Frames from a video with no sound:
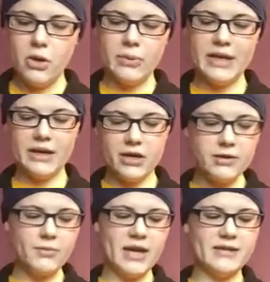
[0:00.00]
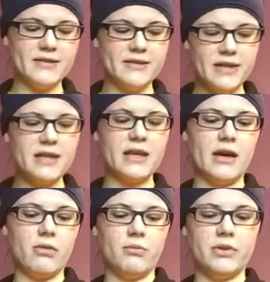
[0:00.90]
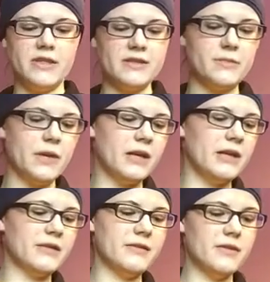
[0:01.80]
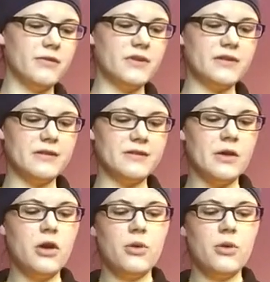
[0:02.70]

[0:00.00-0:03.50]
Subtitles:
when it undermines seeking out and participating in services